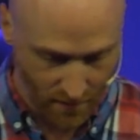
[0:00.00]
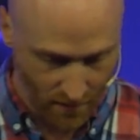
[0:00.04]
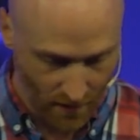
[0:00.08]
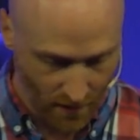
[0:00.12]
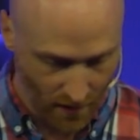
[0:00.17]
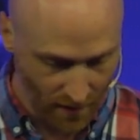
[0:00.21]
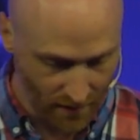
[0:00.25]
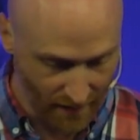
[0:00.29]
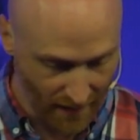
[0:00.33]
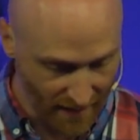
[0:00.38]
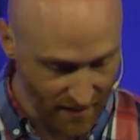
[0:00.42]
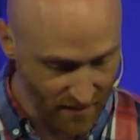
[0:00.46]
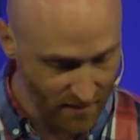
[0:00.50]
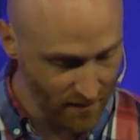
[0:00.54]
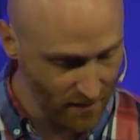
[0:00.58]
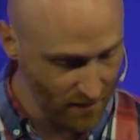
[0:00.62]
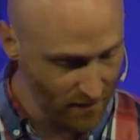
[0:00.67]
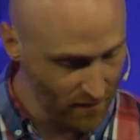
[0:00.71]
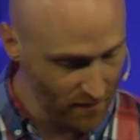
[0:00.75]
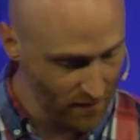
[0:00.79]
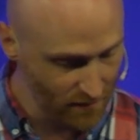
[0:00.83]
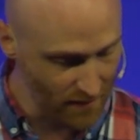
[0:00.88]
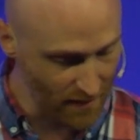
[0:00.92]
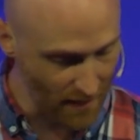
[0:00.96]
And that's
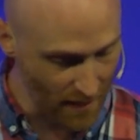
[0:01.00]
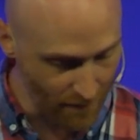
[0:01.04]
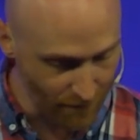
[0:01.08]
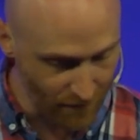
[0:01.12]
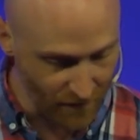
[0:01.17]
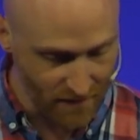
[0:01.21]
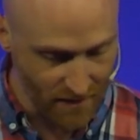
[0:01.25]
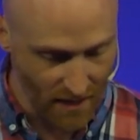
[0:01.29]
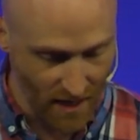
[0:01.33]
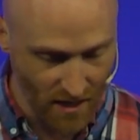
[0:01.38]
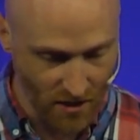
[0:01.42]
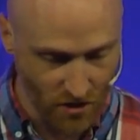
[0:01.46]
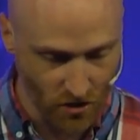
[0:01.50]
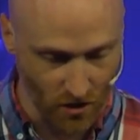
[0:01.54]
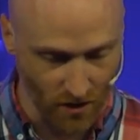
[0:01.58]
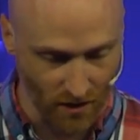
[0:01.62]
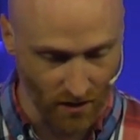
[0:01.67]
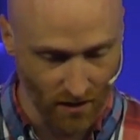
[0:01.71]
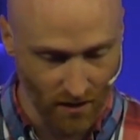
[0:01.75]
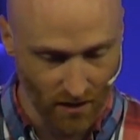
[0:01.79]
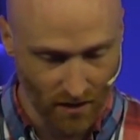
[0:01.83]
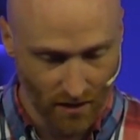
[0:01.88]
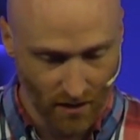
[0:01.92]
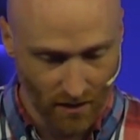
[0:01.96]
the invitation
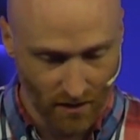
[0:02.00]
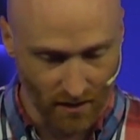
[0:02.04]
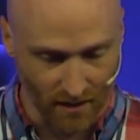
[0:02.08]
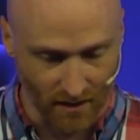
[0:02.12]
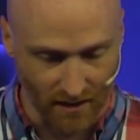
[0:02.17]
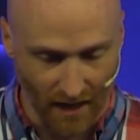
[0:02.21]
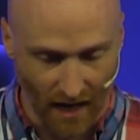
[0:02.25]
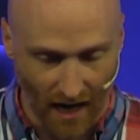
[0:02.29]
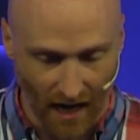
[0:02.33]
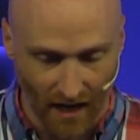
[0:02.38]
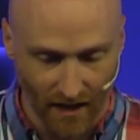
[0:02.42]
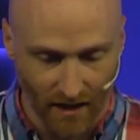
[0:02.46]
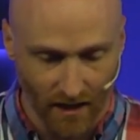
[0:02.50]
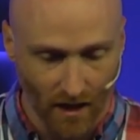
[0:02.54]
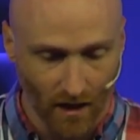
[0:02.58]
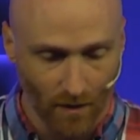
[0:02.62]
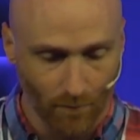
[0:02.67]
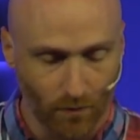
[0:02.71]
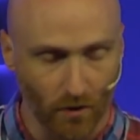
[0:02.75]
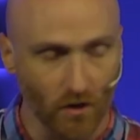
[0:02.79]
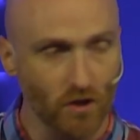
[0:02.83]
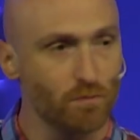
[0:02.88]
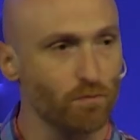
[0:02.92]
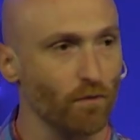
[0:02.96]
that God
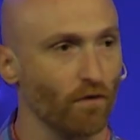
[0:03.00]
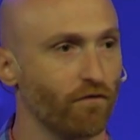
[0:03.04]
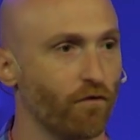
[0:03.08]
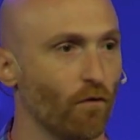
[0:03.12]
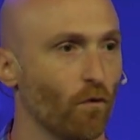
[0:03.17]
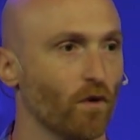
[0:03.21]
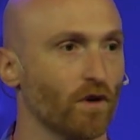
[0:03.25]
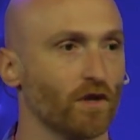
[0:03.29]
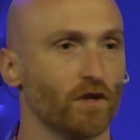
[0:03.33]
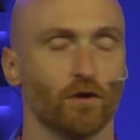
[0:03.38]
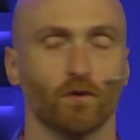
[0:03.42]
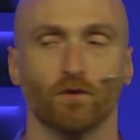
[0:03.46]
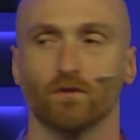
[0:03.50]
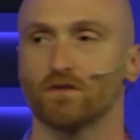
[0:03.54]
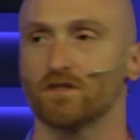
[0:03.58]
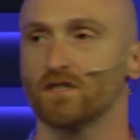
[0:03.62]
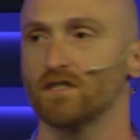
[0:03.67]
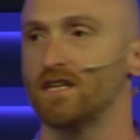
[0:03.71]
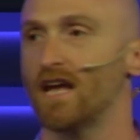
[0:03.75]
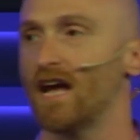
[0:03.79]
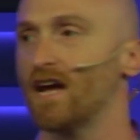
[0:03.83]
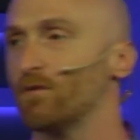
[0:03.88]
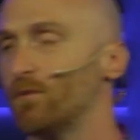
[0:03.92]
puts before you today.